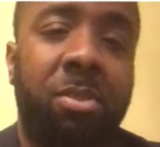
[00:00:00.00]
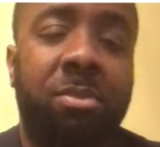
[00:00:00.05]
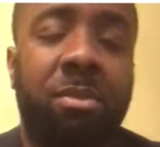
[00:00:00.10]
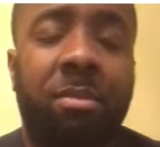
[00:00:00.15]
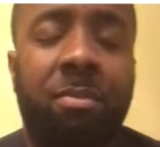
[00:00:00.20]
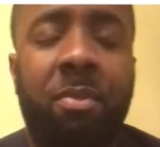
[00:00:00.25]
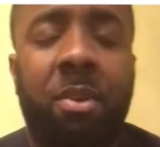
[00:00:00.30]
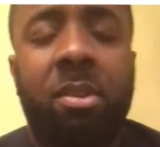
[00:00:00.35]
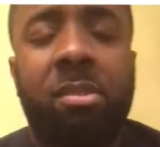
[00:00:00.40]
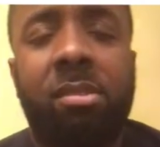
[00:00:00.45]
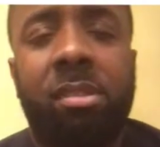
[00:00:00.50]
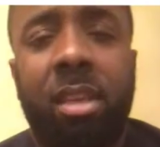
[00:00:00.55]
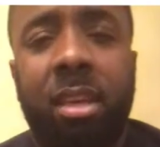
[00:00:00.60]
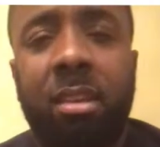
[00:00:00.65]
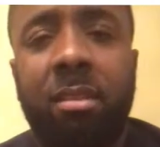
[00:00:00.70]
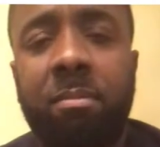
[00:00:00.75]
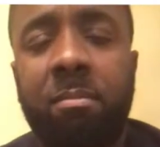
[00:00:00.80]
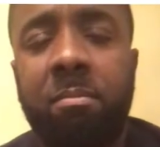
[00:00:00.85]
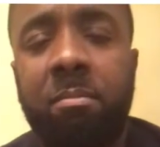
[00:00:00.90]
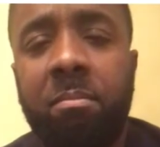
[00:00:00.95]
on the first
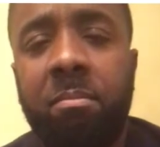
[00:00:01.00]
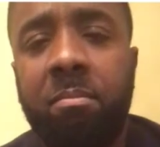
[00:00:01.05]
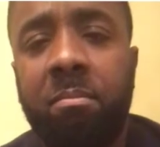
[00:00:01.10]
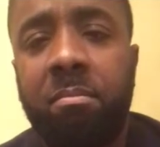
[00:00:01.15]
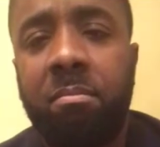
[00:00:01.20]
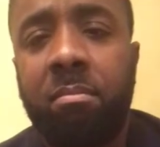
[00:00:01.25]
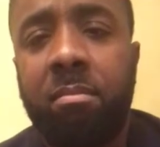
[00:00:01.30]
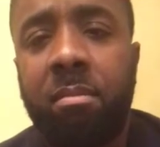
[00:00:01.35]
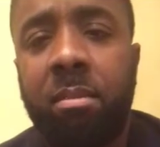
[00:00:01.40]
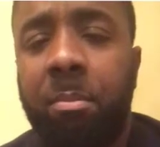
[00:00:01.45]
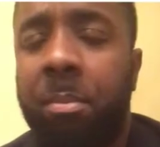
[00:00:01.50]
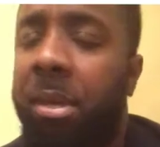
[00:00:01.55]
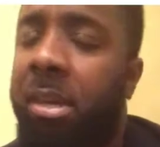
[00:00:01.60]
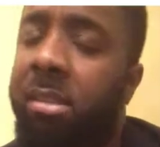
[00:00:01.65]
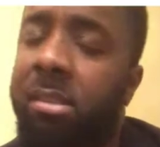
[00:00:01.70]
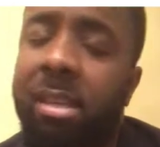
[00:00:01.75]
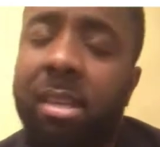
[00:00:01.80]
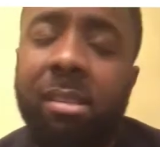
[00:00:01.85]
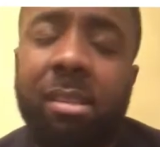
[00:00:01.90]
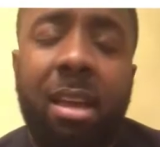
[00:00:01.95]
thing,
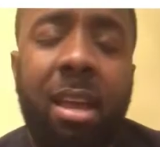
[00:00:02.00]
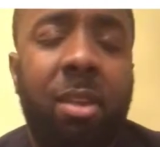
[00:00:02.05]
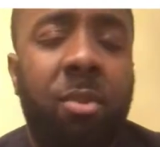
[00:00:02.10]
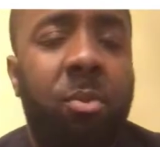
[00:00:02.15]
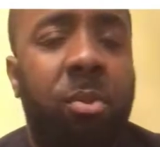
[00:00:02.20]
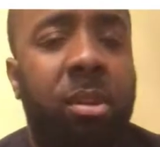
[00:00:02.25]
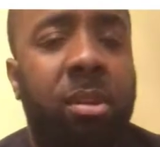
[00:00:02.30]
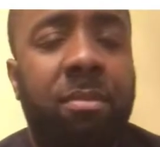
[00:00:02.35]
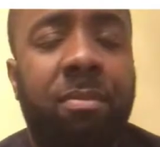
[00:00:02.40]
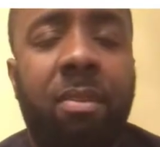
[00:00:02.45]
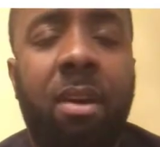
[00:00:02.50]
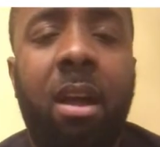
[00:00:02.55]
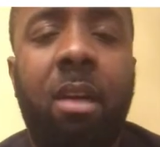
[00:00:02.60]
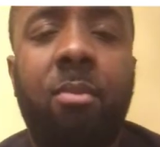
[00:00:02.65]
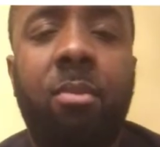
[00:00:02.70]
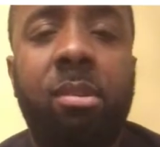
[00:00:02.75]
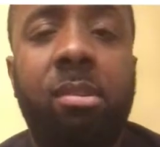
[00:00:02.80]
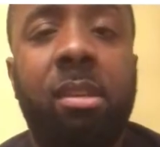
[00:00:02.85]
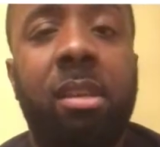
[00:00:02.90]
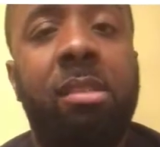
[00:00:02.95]
because that's kind of one of the
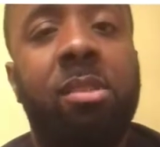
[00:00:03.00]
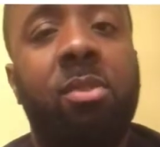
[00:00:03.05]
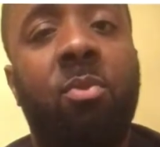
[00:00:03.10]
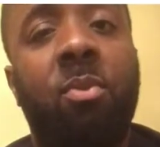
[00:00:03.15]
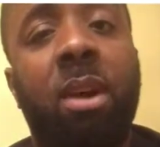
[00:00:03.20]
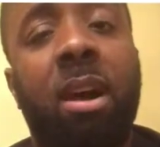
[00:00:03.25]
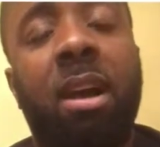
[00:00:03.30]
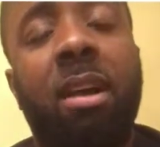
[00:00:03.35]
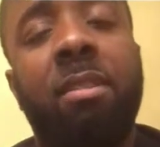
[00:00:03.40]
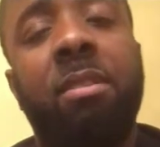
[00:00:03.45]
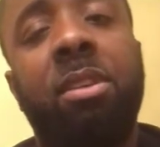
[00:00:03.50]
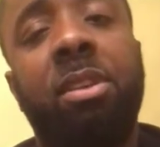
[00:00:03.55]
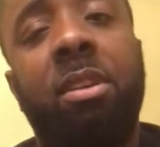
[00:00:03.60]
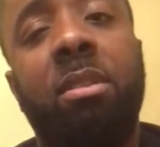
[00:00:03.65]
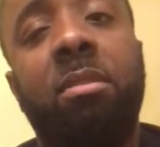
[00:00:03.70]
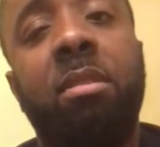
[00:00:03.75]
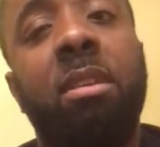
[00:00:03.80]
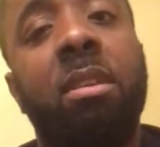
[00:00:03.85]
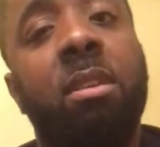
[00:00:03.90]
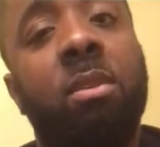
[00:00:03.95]
5 reasons as to why,
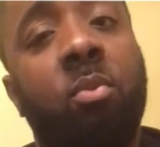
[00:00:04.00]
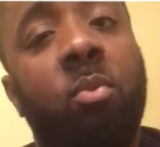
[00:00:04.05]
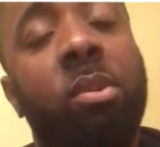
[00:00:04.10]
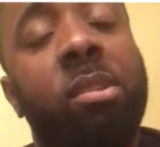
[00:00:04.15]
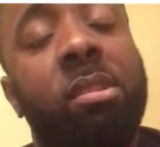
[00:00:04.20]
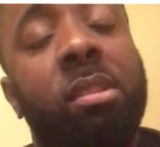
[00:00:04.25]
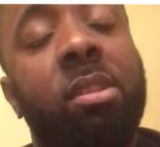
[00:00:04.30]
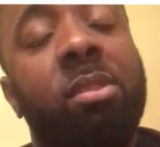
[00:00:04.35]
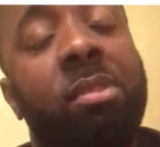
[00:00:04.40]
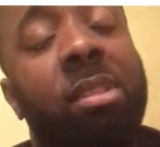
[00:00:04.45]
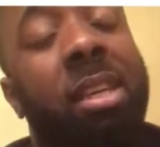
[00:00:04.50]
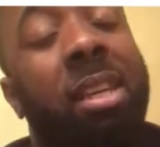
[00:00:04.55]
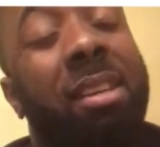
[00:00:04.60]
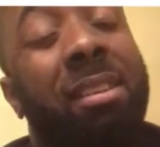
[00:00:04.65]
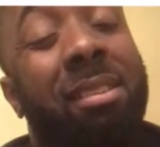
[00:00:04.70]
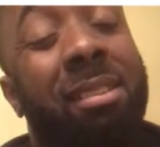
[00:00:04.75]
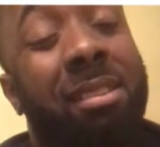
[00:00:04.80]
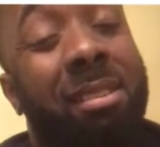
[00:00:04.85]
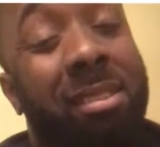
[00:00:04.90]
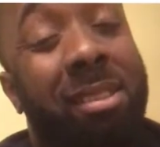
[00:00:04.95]
we still
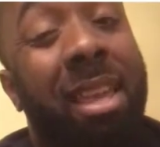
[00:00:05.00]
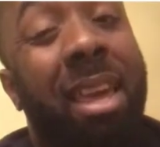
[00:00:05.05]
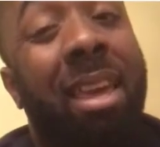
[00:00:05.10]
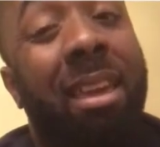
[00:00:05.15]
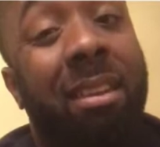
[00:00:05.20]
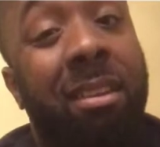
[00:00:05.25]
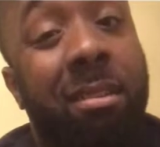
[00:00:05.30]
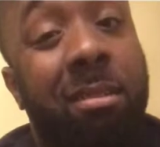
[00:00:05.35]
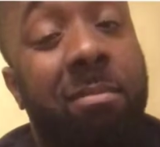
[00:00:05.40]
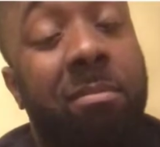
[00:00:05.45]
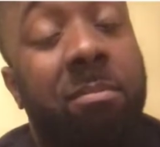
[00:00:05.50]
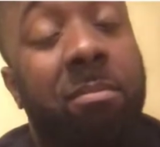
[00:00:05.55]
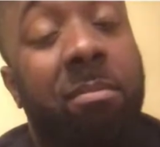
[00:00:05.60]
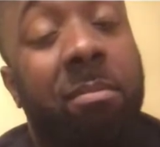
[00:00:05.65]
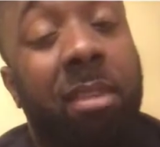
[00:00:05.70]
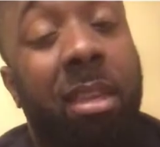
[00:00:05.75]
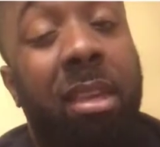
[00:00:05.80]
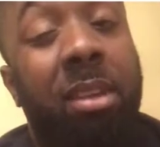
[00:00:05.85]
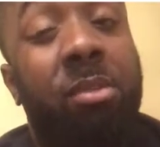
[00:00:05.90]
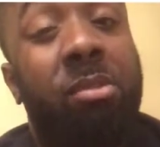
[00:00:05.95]
tend to stay
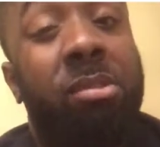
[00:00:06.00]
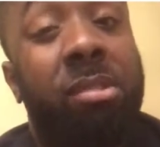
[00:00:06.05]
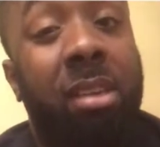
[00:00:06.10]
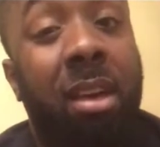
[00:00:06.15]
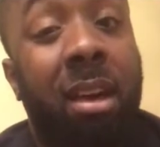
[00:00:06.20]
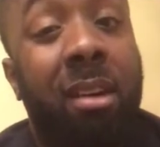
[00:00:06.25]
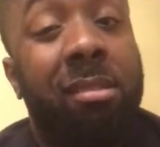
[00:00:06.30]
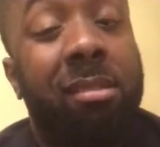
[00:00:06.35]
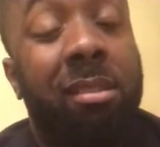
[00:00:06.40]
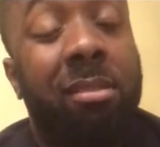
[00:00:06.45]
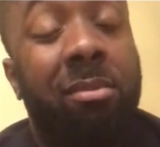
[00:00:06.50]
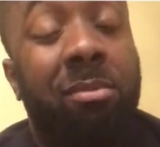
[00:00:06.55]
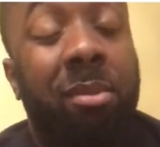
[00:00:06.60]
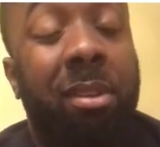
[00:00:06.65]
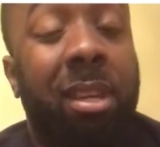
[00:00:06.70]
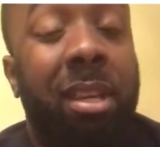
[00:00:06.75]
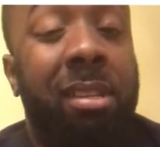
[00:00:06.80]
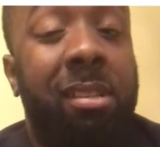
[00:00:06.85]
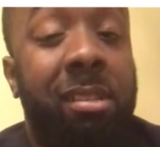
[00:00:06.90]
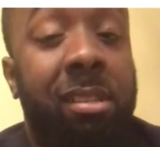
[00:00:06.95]
in those toxic
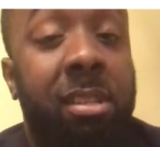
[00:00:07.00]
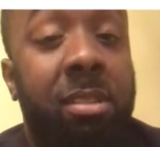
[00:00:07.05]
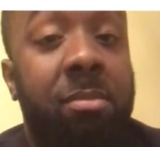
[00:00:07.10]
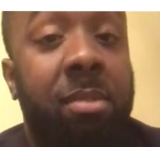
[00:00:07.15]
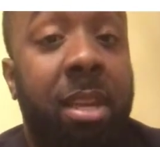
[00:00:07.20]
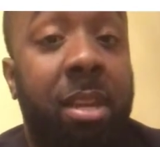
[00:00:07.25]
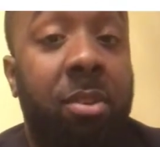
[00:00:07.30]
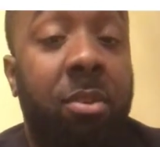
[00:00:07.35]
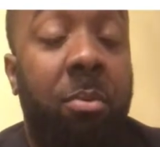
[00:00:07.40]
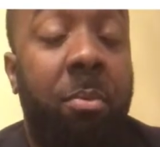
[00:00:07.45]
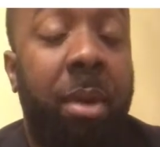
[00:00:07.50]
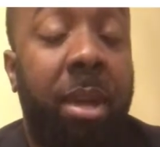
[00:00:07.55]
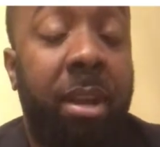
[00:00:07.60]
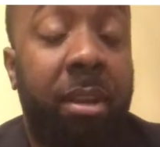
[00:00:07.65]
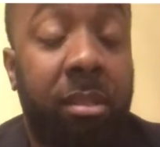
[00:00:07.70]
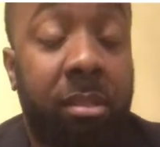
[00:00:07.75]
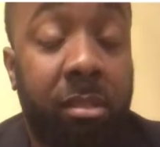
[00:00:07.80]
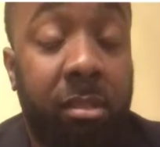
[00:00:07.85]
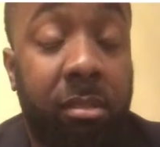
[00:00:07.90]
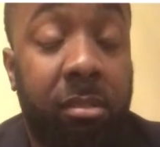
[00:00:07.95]
relationships and no
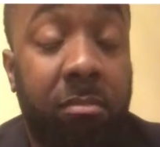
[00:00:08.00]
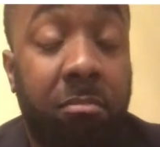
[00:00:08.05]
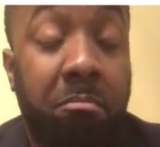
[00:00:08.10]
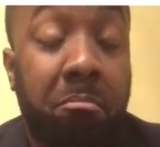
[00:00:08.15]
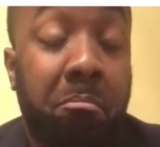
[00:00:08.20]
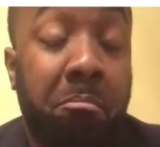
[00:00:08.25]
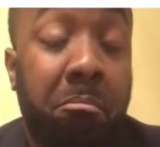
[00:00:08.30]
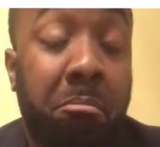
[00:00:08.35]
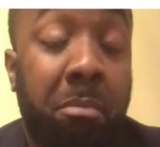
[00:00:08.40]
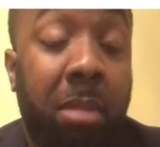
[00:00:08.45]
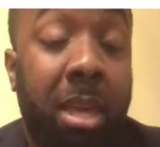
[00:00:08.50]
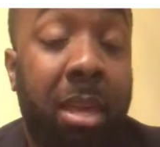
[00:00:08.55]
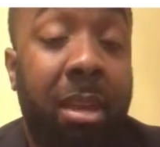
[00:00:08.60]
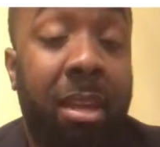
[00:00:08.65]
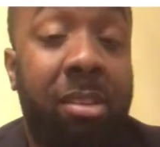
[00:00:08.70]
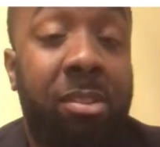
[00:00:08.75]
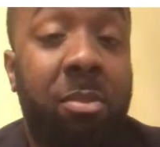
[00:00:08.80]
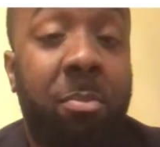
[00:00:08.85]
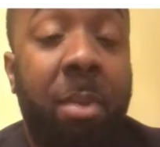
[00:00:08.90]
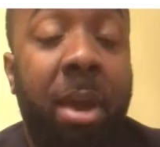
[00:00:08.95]
marriages. And
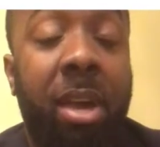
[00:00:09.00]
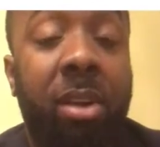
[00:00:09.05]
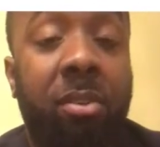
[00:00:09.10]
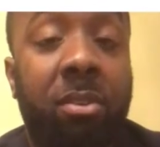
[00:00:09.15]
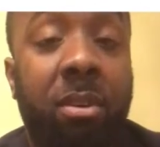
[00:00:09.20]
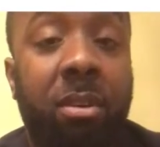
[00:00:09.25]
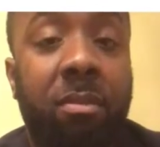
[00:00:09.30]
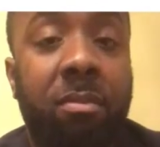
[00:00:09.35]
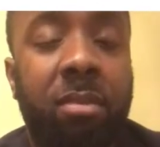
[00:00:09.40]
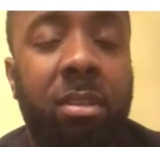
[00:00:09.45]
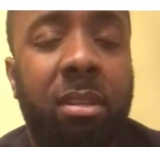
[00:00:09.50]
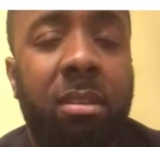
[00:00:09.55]
that's a matter of,